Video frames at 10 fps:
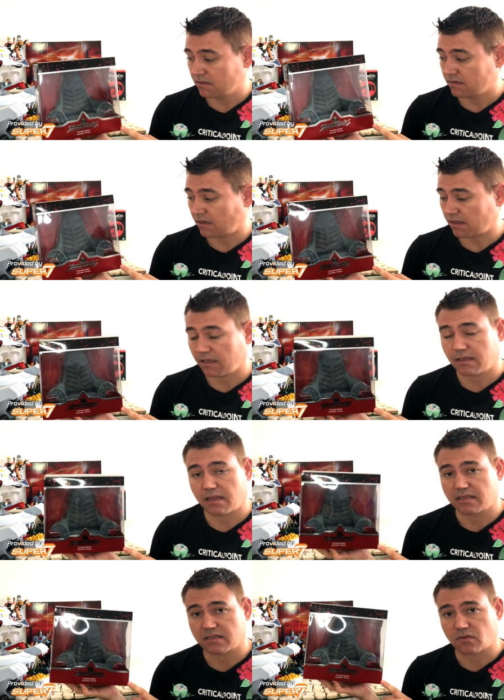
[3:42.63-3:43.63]
I think that
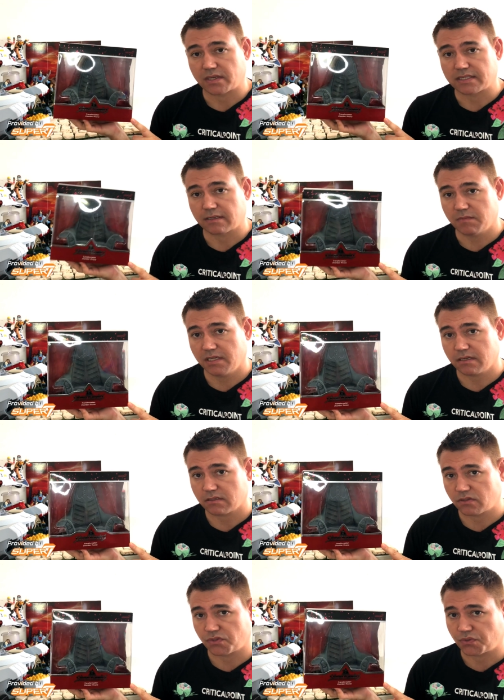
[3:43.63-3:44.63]
this is quite similar
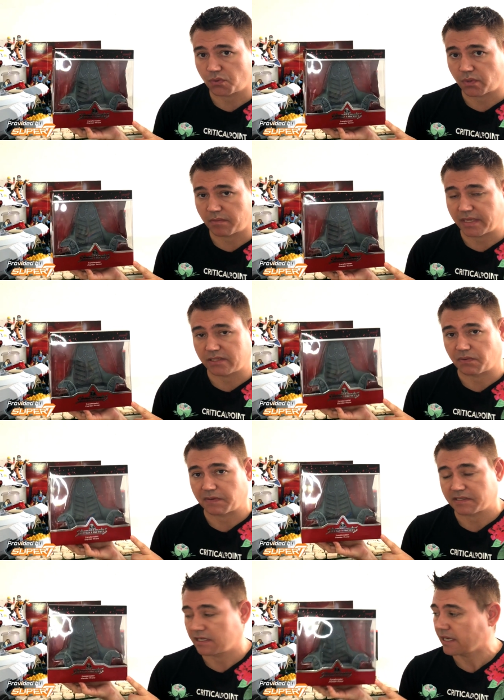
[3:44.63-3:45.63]
to uh,
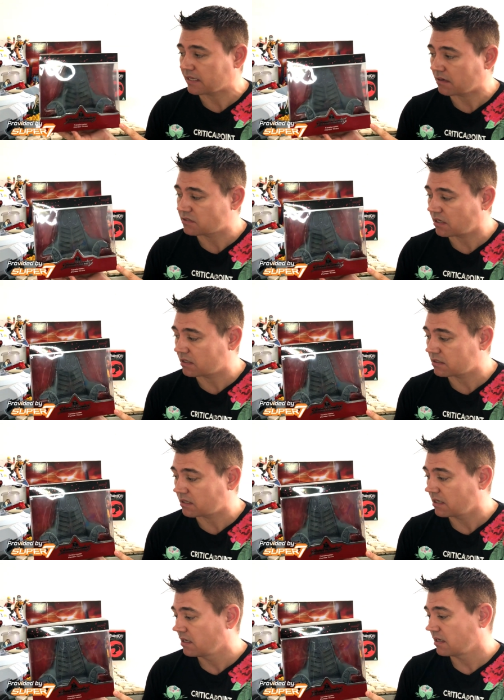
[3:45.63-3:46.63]
Mandora's Electrocharger
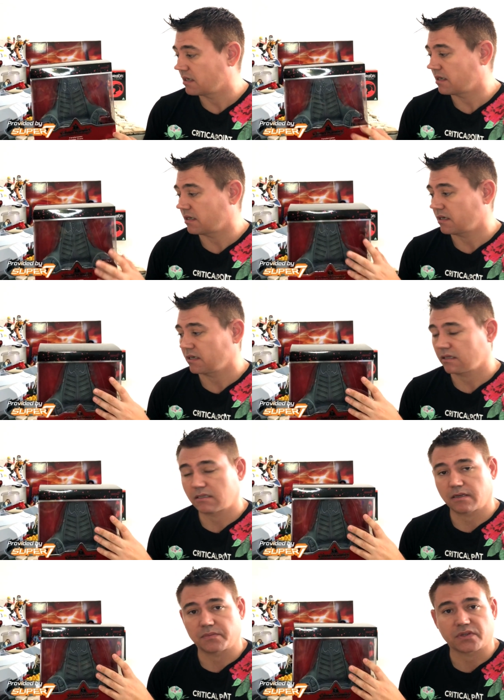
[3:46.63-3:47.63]
uh, in
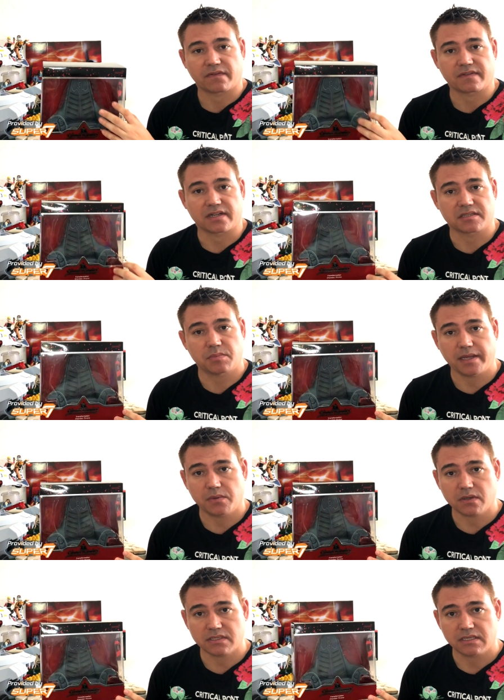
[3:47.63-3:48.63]
terms of the display
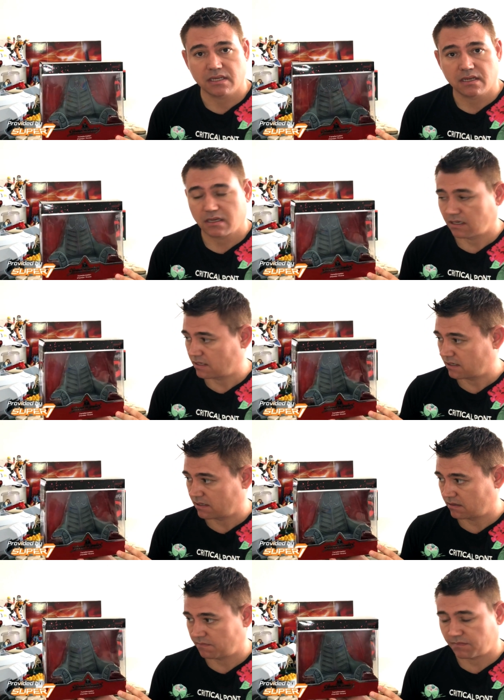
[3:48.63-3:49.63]
box.
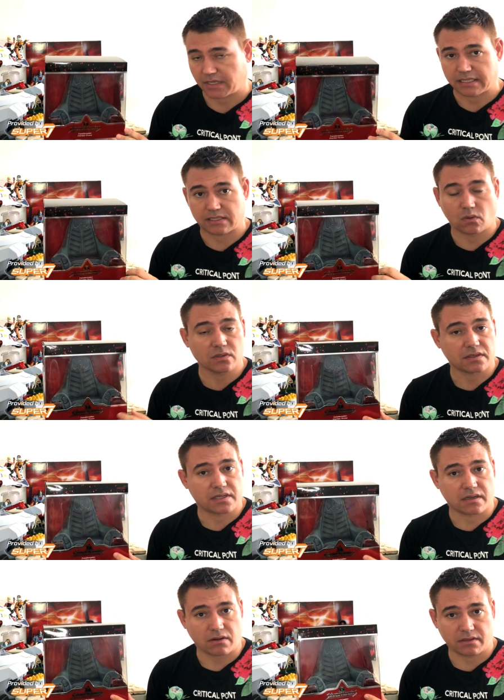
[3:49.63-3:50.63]
Uh, it also
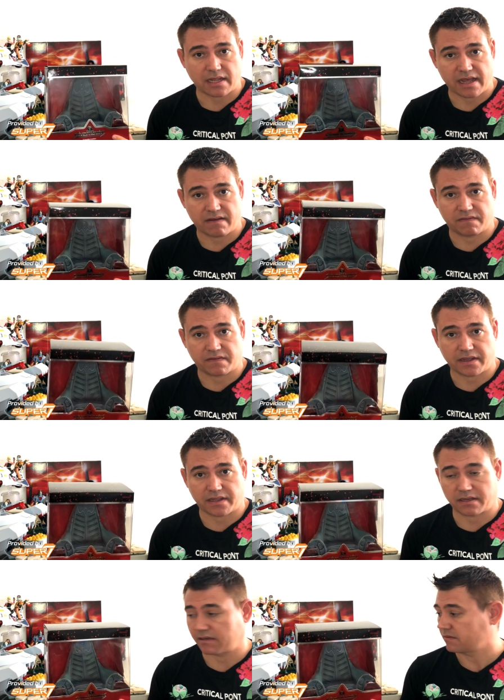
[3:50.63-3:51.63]
did not have a
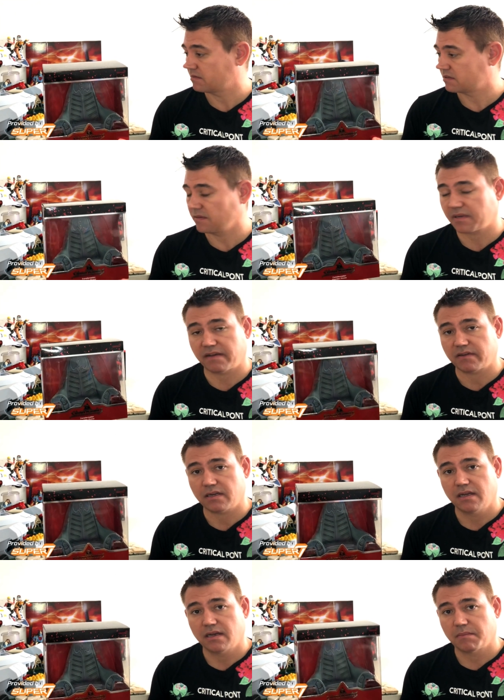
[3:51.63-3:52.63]
uh, slipcover,
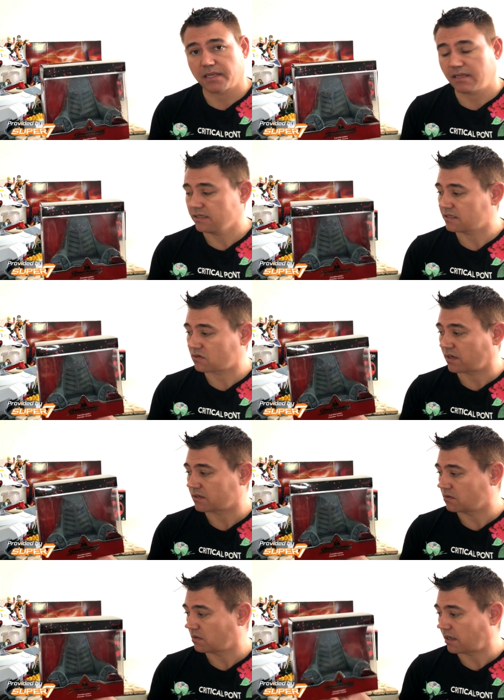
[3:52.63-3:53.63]
but this is quite cool.